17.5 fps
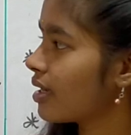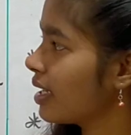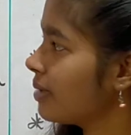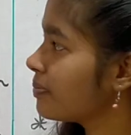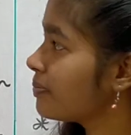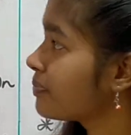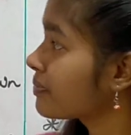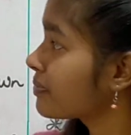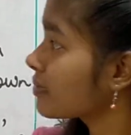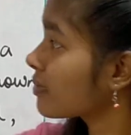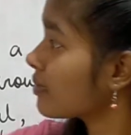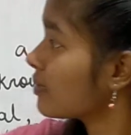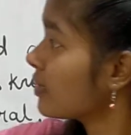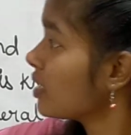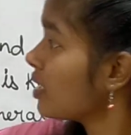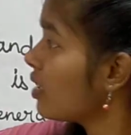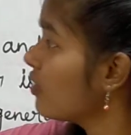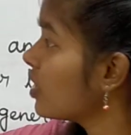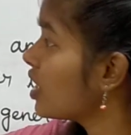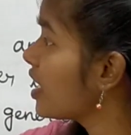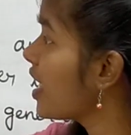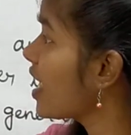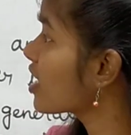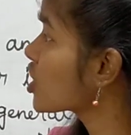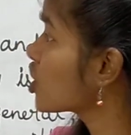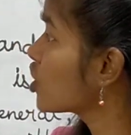Okay, the
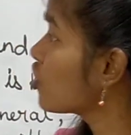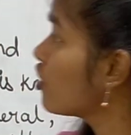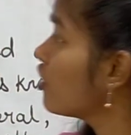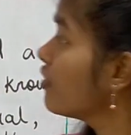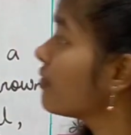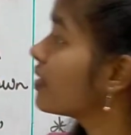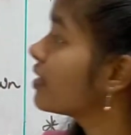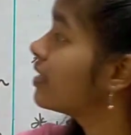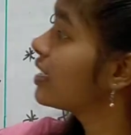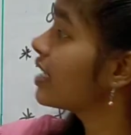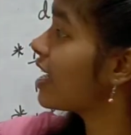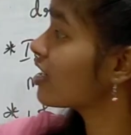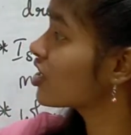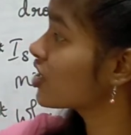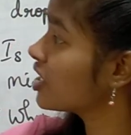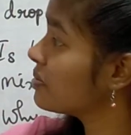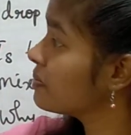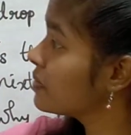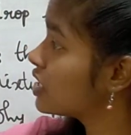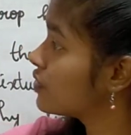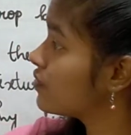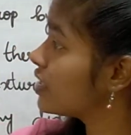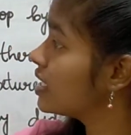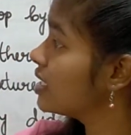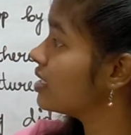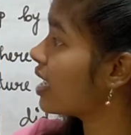reaction
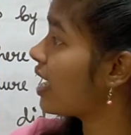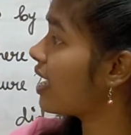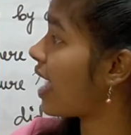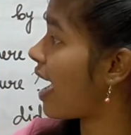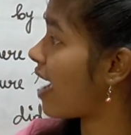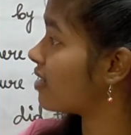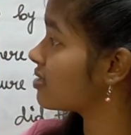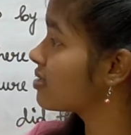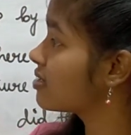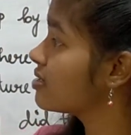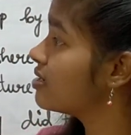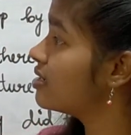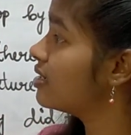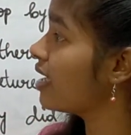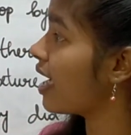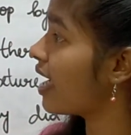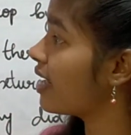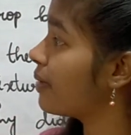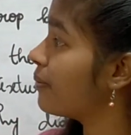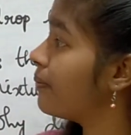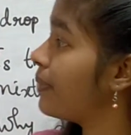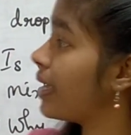between an acid and a